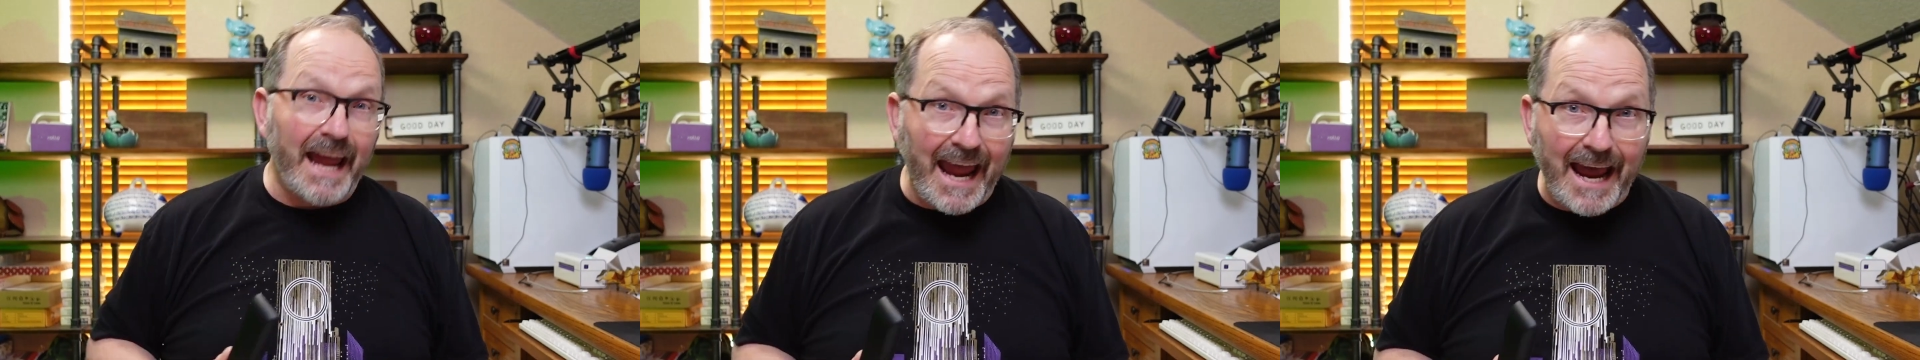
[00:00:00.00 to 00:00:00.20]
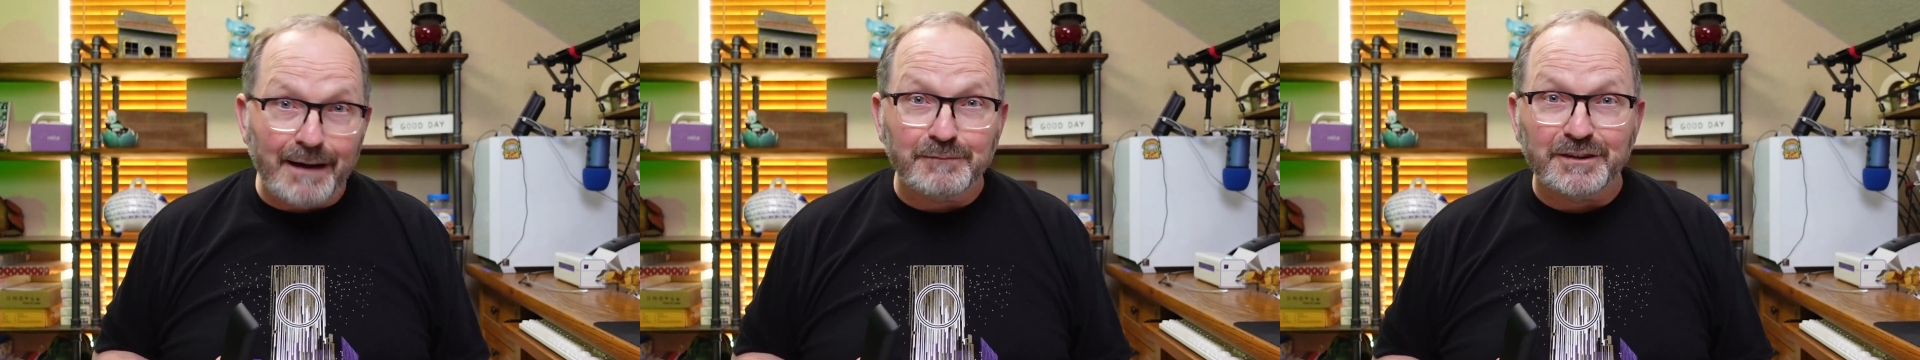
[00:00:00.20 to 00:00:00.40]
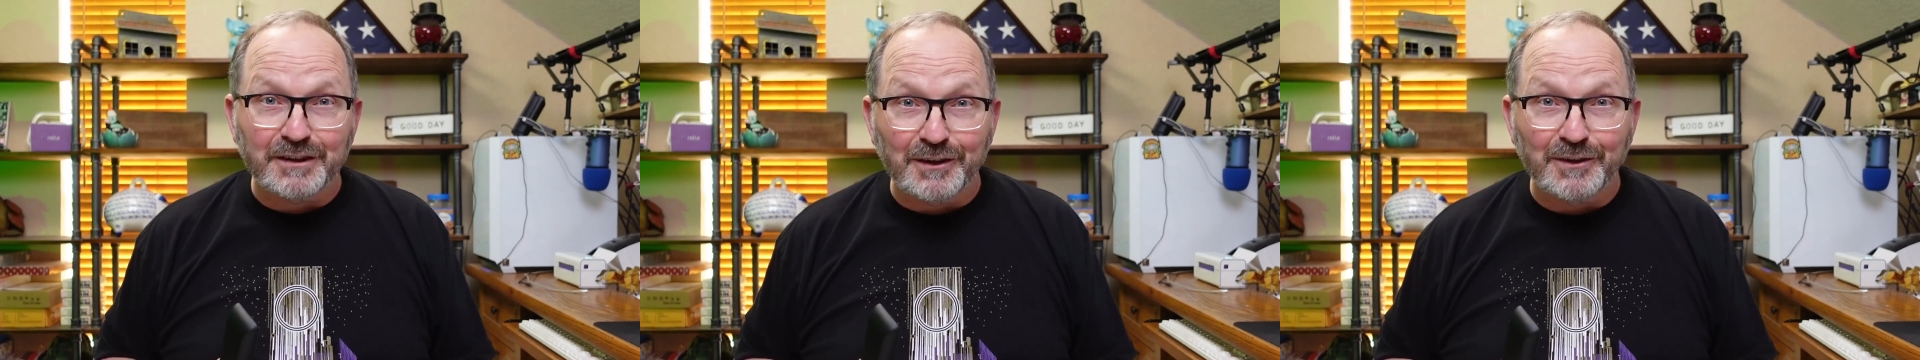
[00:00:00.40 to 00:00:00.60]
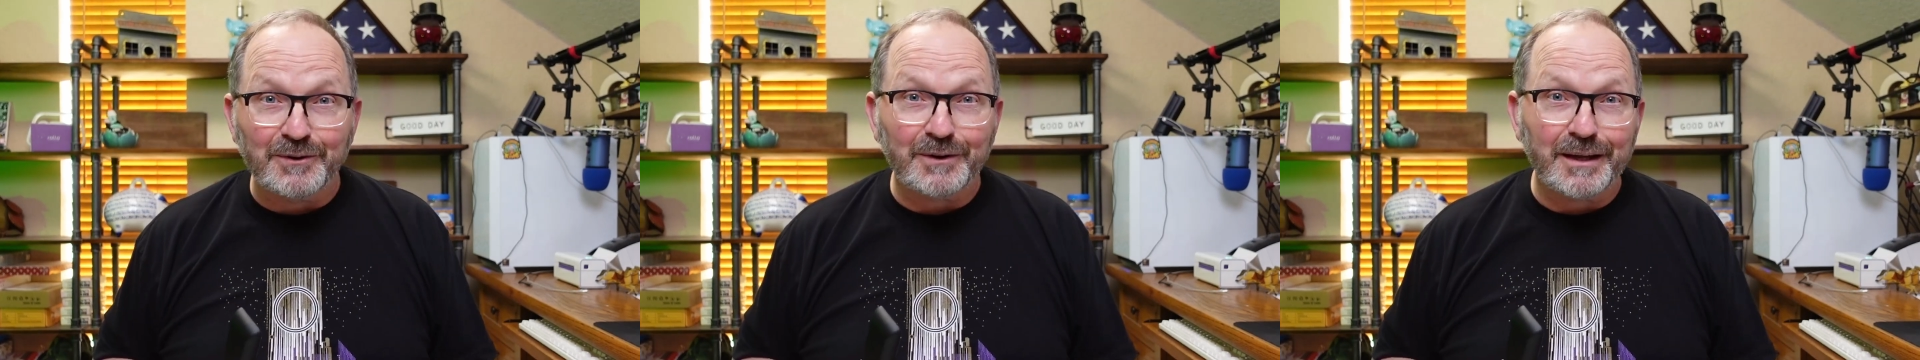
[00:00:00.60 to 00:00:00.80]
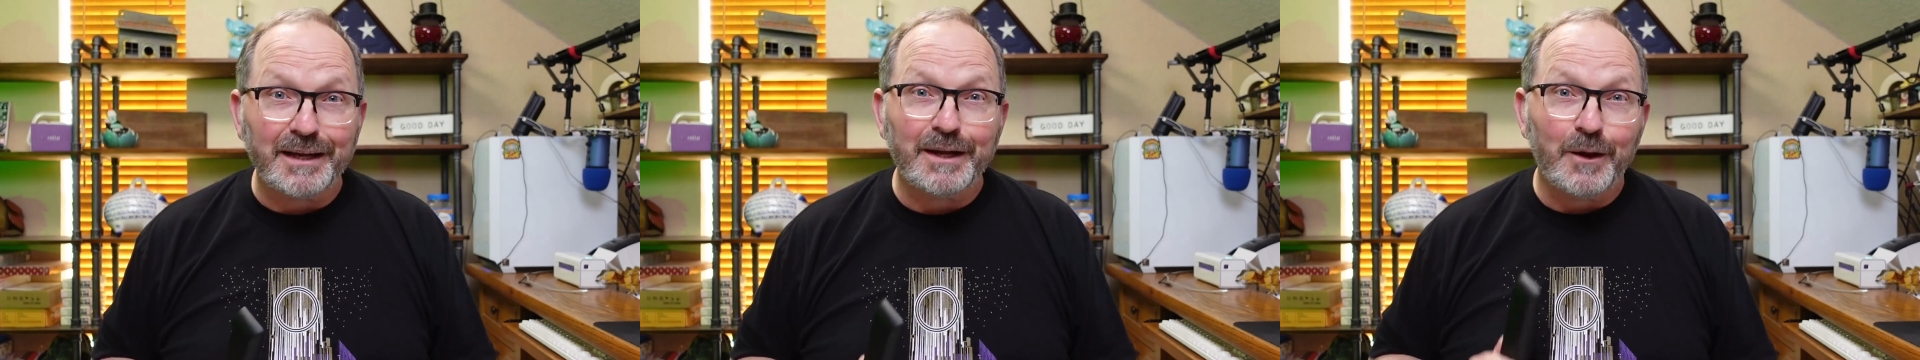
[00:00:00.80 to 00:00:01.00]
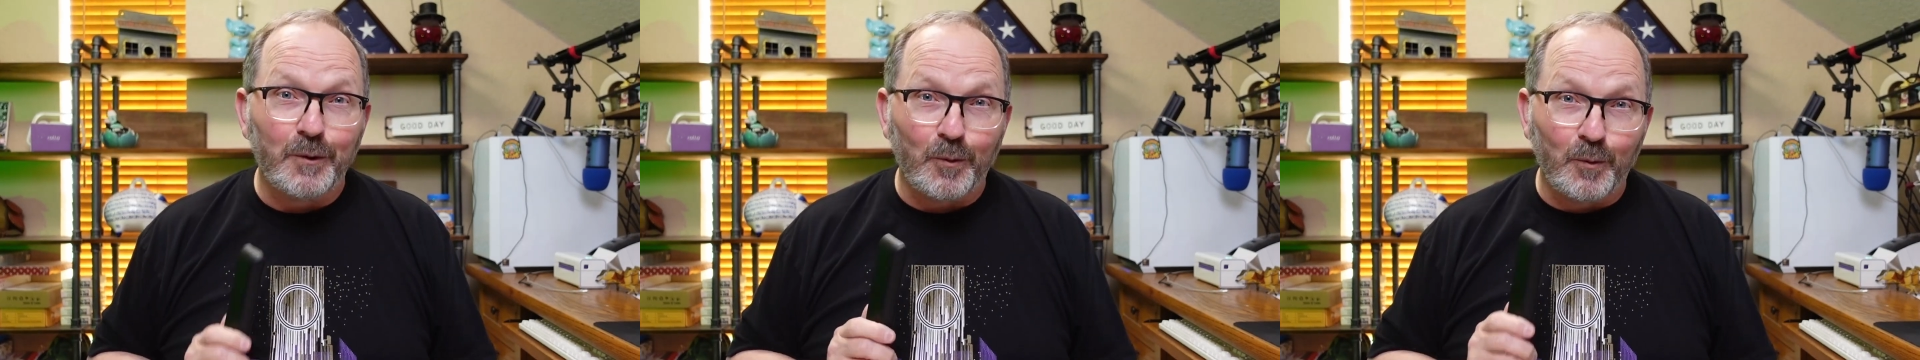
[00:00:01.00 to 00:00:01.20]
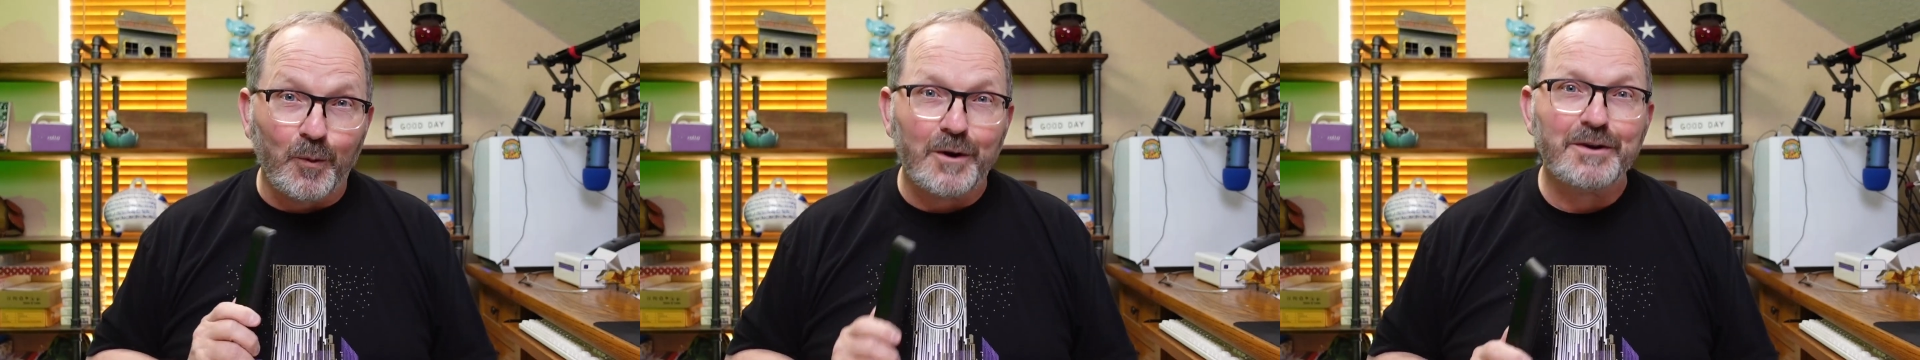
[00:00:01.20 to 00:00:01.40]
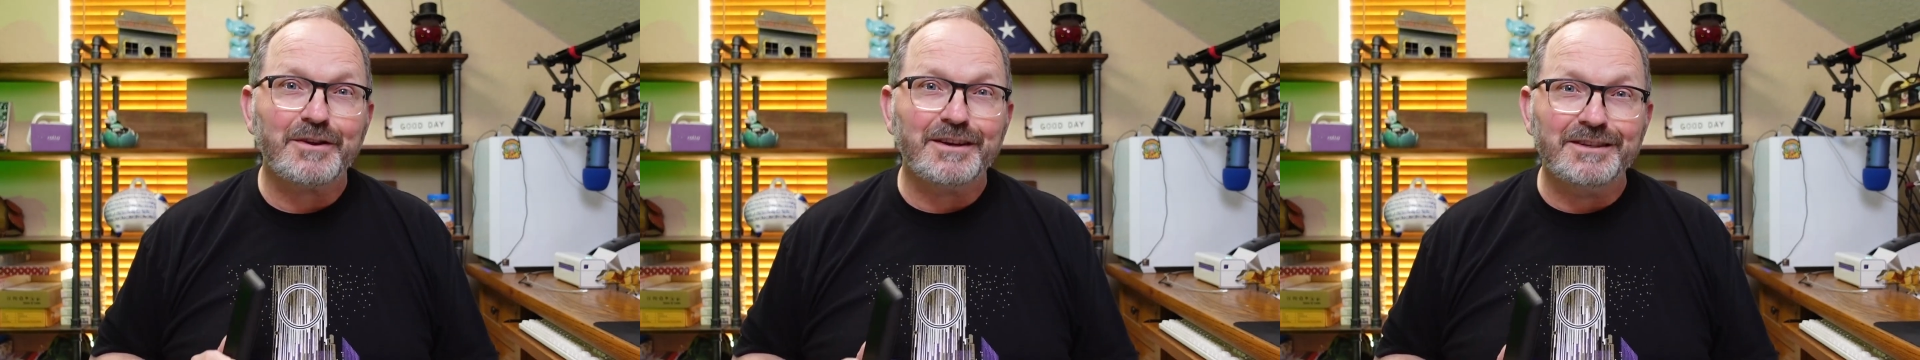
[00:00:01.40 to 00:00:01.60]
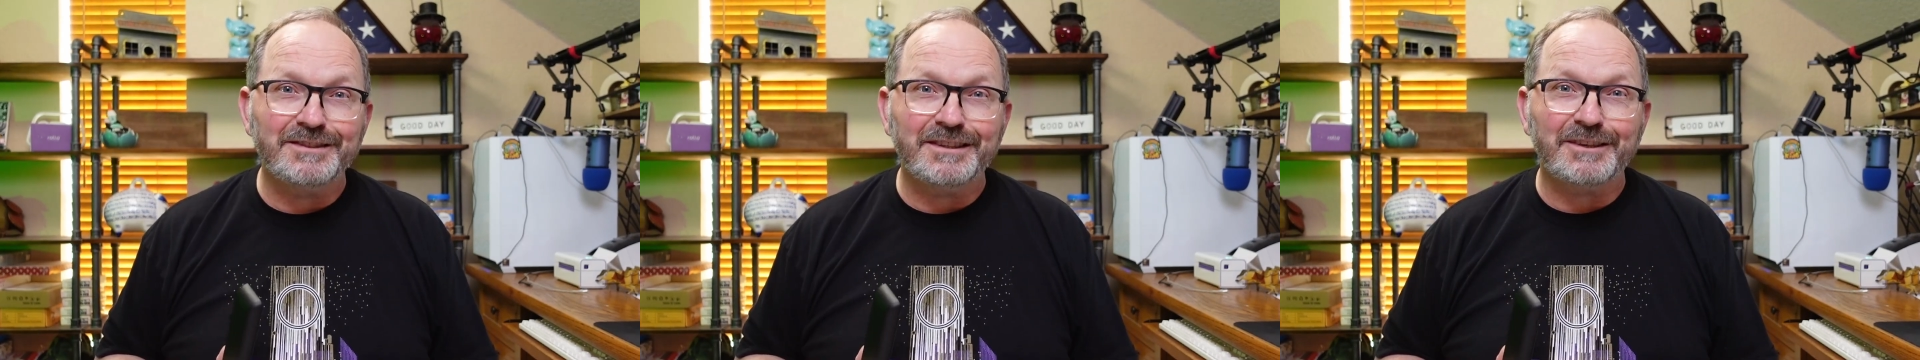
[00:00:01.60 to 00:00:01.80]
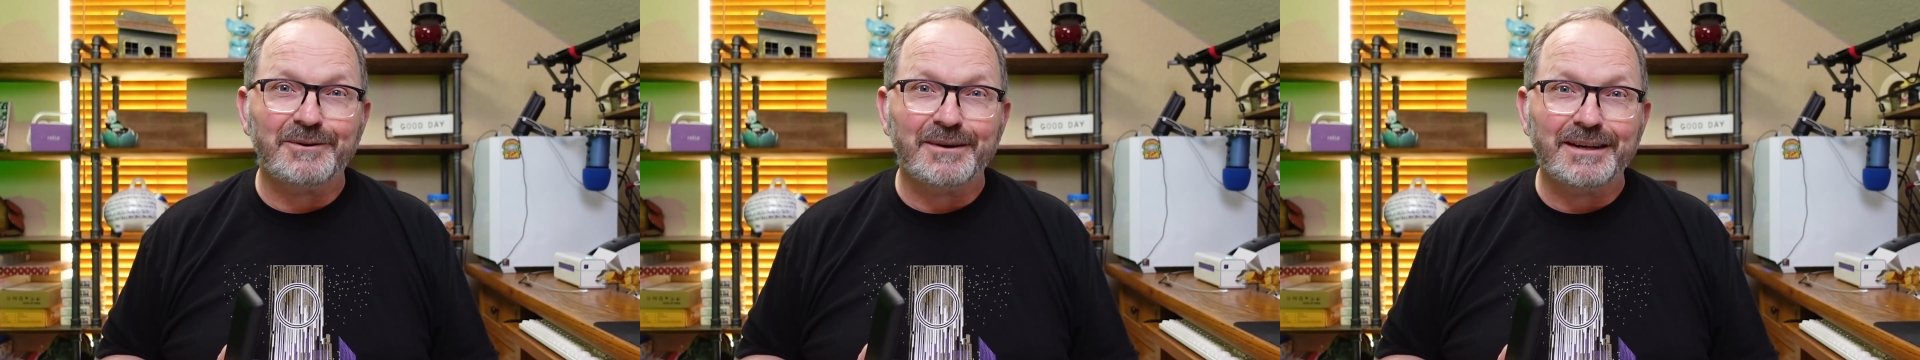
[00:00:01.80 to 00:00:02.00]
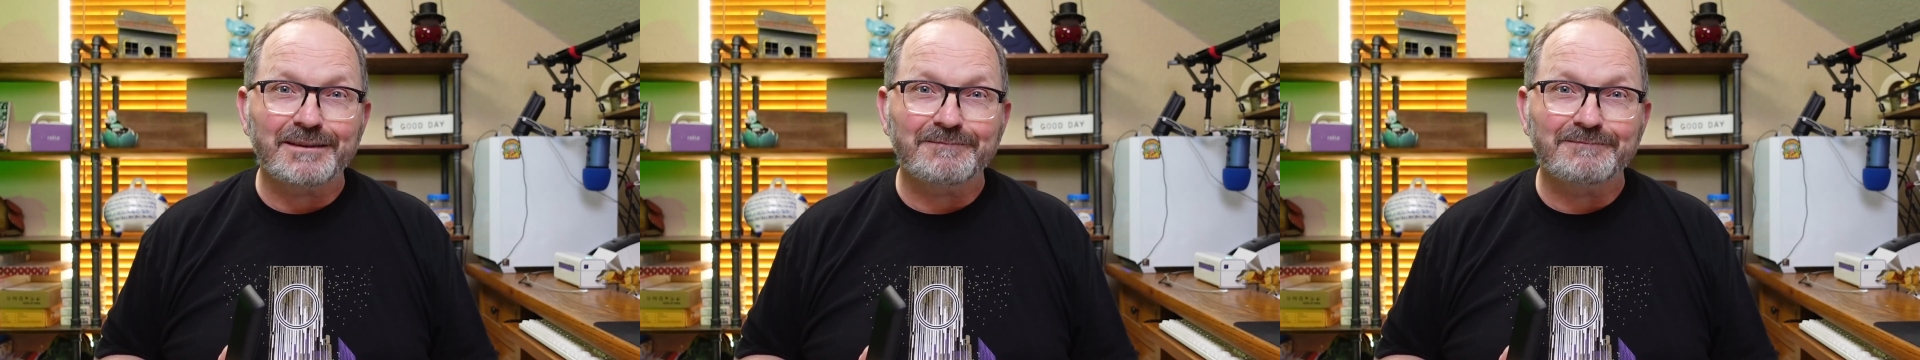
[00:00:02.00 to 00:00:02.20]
absolutely worth considering.